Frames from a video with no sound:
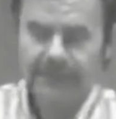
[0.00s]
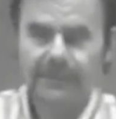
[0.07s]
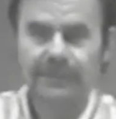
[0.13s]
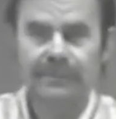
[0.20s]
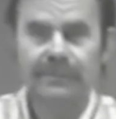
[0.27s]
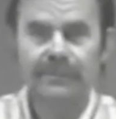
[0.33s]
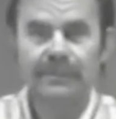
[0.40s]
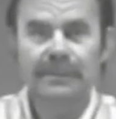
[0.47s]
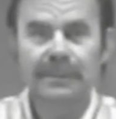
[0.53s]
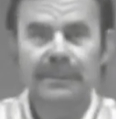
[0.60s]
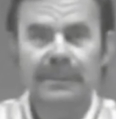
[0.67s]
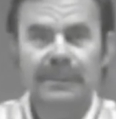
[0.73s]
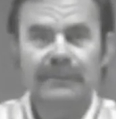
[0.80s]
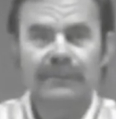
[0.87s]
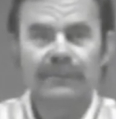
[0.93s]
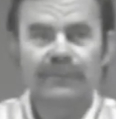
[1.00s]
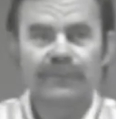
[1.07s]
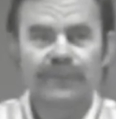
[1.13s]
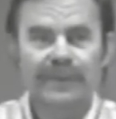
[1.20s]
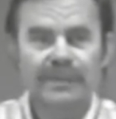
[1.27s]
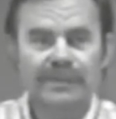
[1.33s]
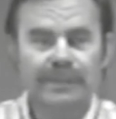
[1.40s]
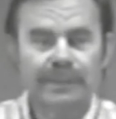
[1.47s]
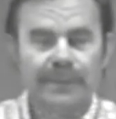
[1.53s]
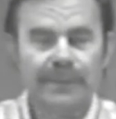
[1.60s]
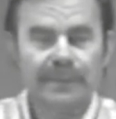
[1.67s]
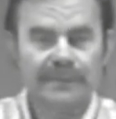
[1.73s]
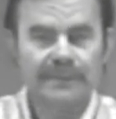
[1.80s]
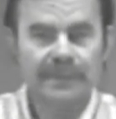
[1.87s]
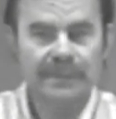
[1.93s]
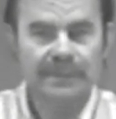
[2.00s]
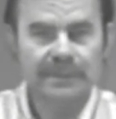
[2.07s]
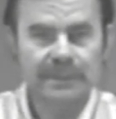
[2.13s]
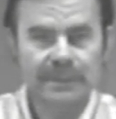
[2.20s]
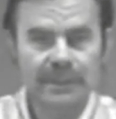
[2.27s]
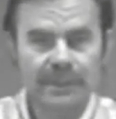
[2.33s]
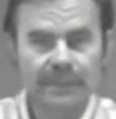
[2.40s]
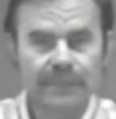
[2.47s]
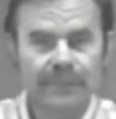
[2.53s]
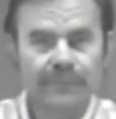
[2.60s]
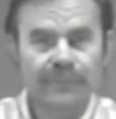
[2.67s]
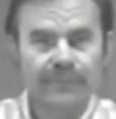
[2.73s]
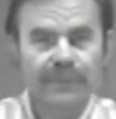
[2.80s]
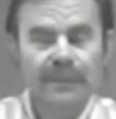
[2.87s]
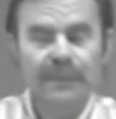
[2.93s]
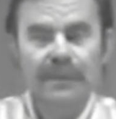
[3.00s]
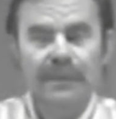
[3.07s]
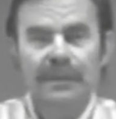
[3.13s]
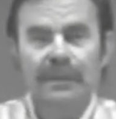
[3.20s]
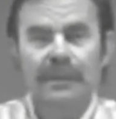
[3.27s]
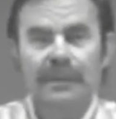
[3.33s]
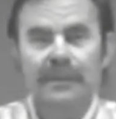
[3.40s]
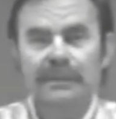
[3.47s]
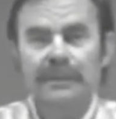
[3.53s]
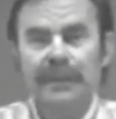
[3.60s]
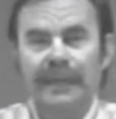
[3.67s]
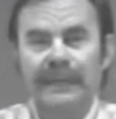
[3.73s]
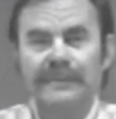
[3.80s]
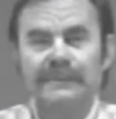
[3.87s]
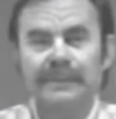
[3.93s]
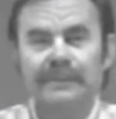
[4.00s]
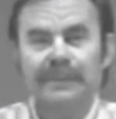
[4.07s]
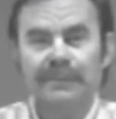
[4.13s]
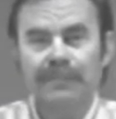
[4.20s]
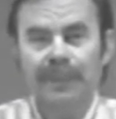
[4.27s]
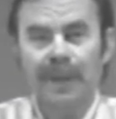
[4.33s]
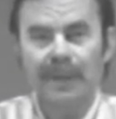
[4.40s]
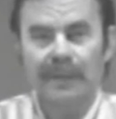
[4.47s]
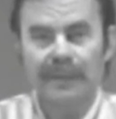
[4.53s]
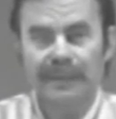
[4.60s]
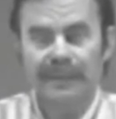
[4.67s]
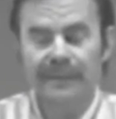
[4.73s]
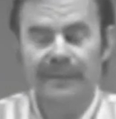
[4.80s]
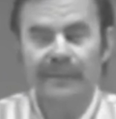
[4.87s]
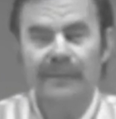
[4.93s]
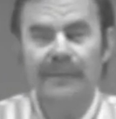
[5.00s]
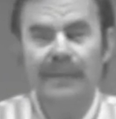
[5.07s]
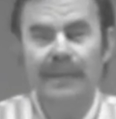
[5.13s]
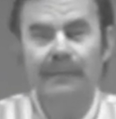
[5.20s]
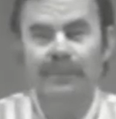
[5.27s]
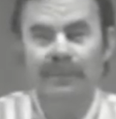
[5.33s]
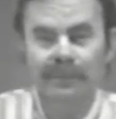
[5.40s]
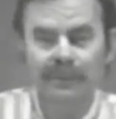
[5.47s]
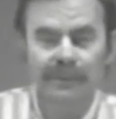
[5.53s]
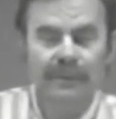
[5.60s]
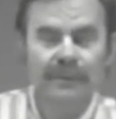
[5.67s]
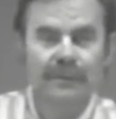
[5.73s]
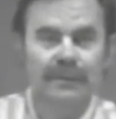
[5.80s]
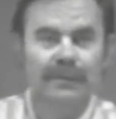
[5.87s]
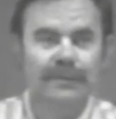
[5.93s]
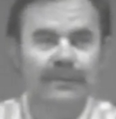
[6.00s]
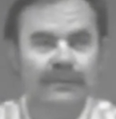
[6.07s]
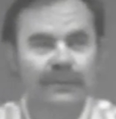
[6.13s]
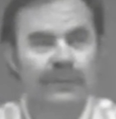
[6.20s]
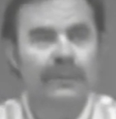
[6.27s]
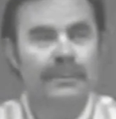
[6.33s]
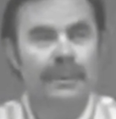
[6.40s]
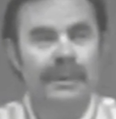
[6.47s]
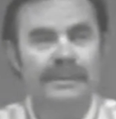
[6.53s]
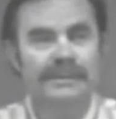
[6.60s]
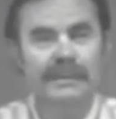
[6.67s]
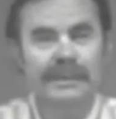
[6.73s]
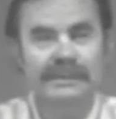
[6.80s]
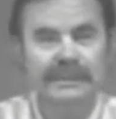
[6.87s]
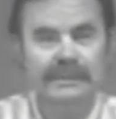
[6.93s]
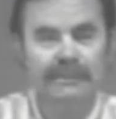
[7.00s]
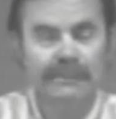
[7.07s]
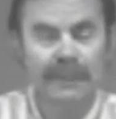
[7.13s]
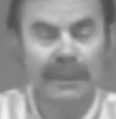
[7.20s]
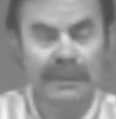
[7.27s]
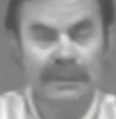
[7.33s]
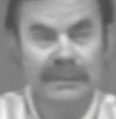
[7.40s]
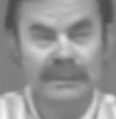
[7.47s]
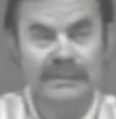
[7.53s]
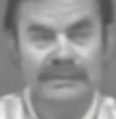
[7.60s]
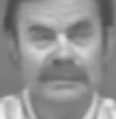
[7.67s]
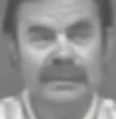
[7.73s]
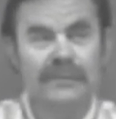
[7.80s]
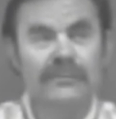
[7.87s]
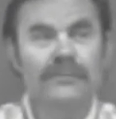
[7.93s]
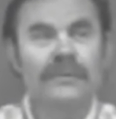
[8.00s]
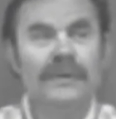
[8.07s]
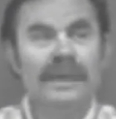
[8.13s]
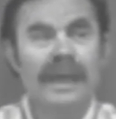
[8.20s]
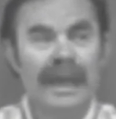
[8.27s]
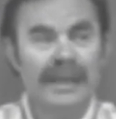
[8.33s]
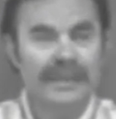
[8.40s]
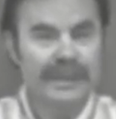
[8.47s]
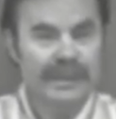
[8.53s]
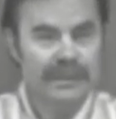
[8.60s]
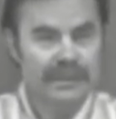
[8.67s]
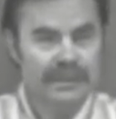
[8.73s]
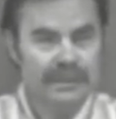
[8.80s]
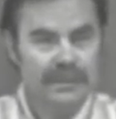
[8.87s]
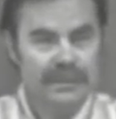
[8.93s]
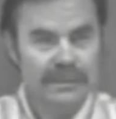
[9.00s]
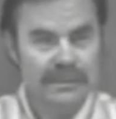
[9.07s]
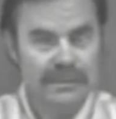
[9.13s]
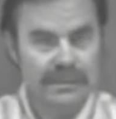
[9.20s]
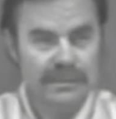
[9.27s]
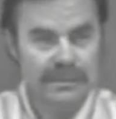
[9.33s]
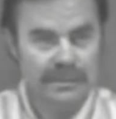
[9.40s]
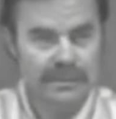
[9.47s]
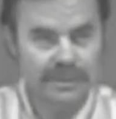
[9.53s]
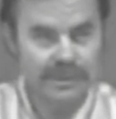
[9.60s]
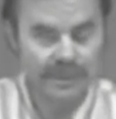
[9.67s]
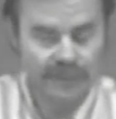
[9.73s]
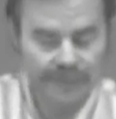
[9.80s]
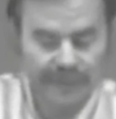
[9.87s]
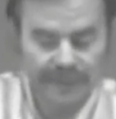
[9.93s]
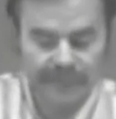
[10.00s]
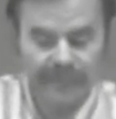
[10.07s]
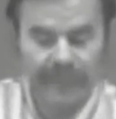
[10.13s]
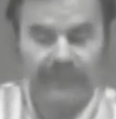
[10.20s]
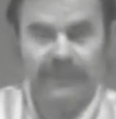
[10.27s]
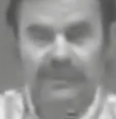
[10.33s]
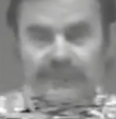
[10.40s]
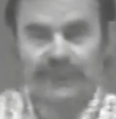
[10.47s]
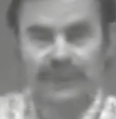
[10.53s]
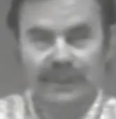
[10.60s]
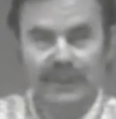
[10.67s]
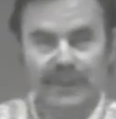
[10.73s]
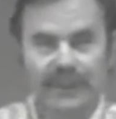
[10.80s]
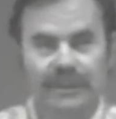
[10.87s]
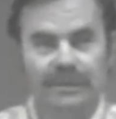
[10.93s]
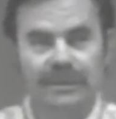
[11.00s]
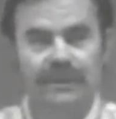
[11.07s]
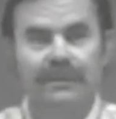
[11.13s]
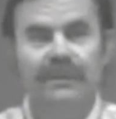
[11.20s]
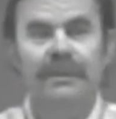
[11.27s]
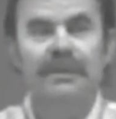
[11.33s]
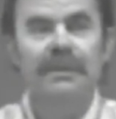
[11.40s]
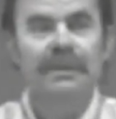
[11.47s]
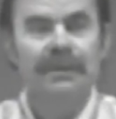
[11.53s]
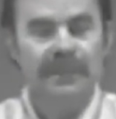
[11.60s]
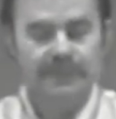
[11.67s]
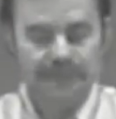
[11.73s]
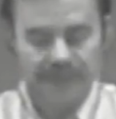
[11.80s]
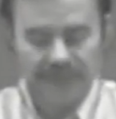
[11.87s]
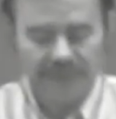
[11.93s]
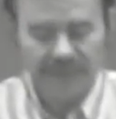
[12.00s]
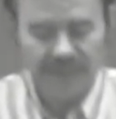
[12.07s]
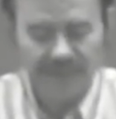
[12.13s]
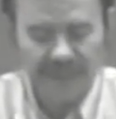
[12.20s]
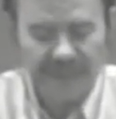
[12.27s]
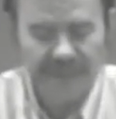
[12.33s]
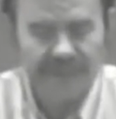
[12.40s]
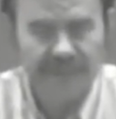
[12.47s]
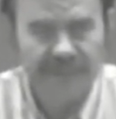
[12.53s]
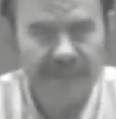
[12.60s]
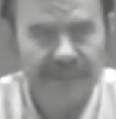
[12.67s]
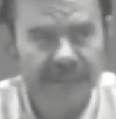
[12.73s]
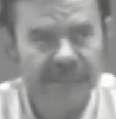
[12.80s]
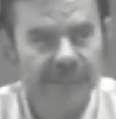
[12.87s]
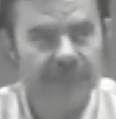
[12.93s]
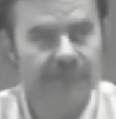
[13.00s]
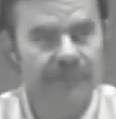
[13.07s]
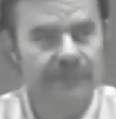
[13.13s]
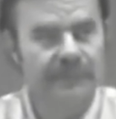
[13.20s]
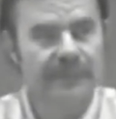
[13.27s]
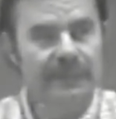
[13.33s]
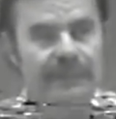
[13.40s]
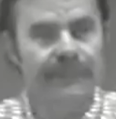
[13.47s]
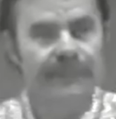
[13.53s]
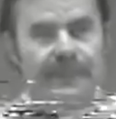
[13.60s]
to finish up our discussion of uh, aseptic bottling, and that will include a few remarks on aseptic bottling itself, and then to show about methods for detection, because we need to know that for this afternoon's um,